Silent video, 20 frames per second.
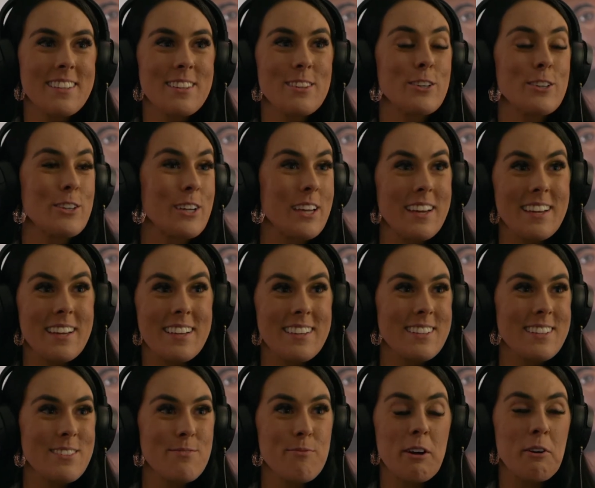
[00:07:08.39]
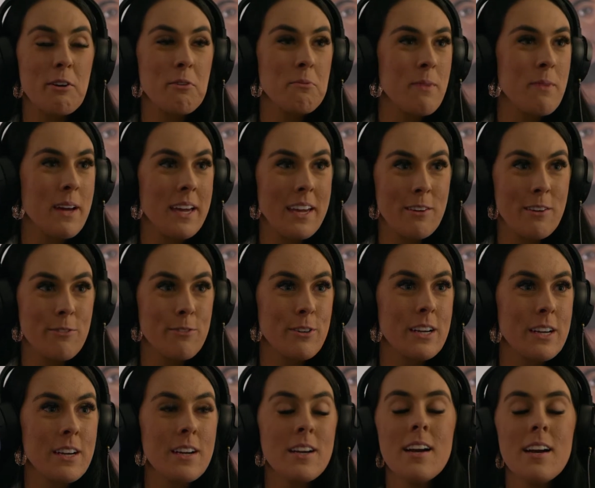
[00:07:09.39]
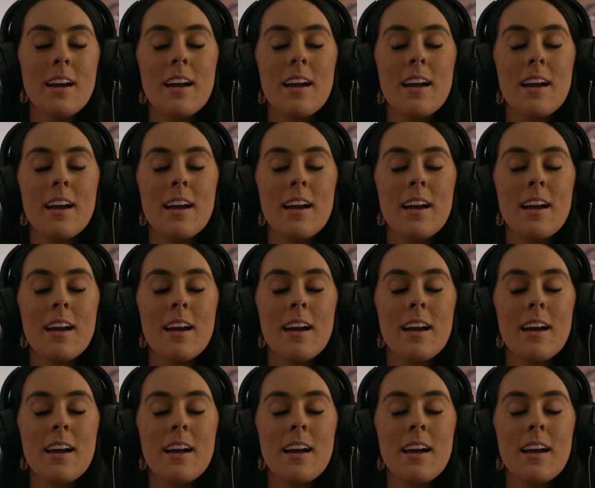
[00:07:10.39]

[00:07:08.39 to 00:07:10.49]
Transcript: look at my own behavior,